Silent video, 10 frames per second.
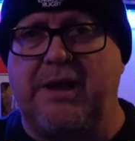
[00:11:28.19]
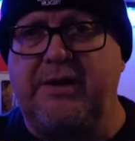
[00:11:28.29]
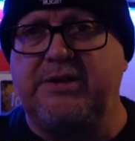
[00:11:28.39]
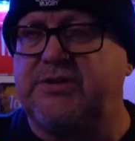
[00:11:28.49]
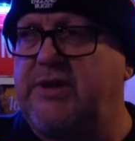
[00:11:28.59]
I'll
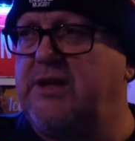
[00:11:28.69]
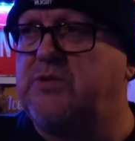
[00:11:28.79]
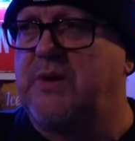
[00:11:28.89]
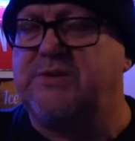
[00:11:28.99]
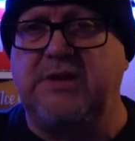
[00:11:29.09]
list to these
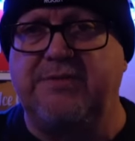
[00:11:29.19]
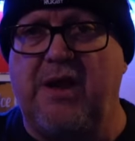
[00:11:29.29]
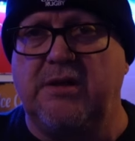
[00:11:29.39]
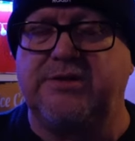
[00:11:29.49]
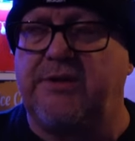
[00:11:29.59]
ones. These have
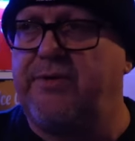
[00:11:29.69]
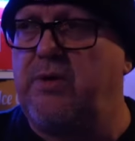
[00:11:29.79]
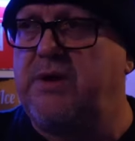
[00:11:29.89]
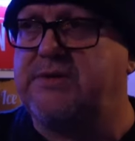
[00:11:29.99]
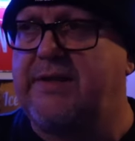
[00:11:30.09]
lasted a few
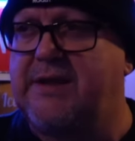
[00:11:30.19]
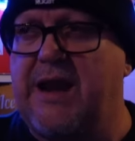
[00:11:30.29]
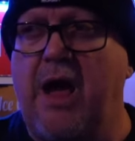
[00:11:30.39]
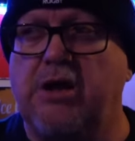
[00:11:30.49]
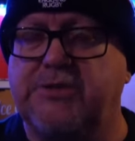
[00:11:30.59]
years now. The
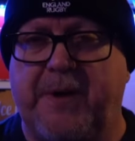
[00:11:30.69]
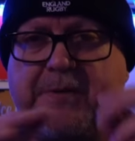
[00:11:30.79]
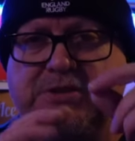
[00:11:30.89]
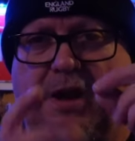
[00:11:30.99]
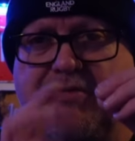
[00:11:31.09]
glass
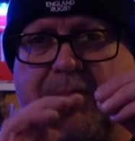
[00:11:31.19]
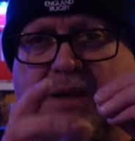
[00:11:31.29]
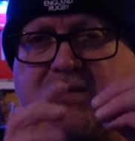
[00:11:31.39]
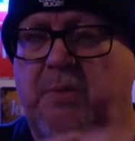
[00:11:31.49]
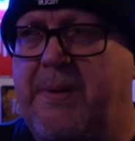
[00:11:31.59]
bulbs start
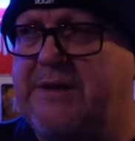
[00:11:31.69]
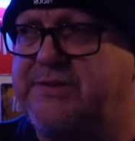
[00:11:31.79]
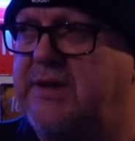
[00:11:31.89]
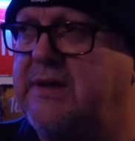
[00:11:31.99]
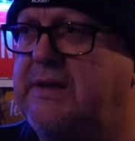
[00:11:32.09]
replacing with
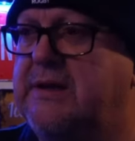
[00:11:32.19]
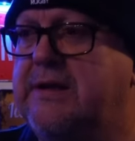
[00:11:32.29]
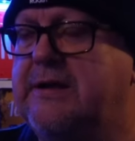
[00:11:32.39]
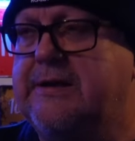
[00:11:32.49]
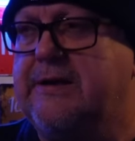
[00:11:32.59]
plastic,
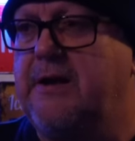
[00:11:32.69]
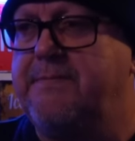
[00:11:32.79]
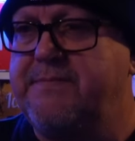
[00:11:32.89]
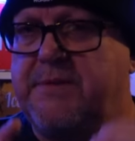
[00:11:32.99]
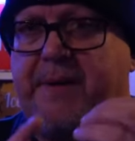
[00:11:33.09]

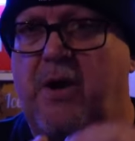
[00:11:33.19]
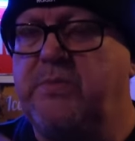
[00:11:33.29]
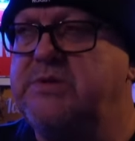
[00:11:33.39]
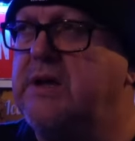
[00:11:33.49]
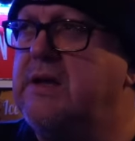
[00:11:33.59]
um, the
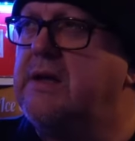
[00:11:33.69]
bulbs.